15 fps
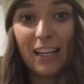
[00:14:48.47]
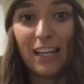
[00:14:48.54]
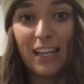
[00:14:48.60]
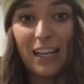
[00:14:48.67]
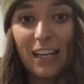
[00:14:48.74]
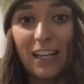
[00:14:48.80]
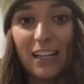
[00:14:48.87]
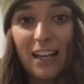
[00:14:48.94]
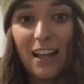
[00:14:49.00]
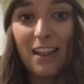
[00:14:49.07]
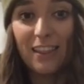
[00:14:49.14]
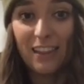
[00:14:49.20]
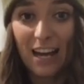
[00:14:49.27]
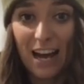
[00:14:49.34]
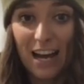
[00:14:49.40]
and
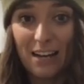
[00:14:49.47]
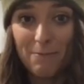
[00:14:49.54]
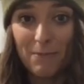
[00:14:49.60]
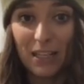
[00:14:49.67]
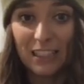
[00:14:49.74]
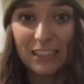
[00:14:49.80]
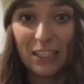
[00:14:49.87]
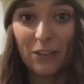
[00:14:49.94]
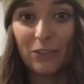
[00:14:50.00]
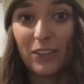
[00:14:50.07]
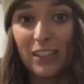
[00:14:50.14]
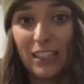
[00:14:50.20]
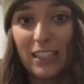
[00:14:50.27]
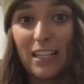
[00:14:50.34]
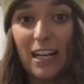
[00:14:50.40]
that makes it
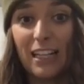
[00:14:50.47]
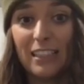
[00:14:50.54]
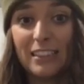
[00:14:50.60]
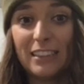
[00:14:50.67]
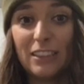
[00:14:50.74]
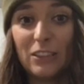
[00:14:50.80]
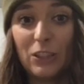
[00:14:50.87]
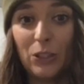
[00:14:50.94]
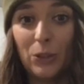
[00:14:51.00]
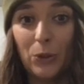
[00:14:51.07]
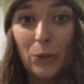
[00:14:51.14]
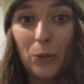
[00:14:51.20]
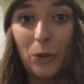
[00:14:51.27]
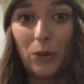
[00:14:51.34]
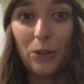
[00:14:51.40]
really nice
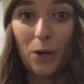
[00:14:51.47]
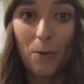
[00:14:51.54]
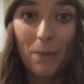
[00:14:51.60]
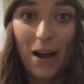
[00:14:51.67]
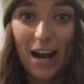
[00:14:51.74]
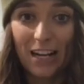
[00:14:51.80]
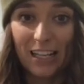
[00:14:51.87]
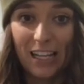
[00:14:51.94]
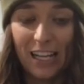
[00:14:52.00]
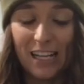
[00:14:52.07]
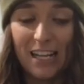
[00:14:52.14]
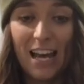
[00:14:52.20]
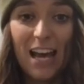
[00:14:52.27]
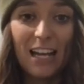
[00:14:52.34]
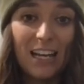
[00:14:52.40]
to go back and
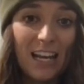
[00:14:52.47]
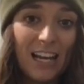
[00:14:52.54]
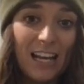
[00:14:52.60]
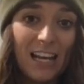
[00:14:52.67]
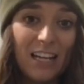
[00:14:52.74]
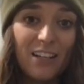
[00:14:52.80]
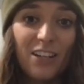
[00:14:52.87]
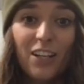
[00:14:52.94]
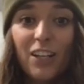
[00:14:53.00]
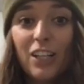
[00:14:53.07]
edit and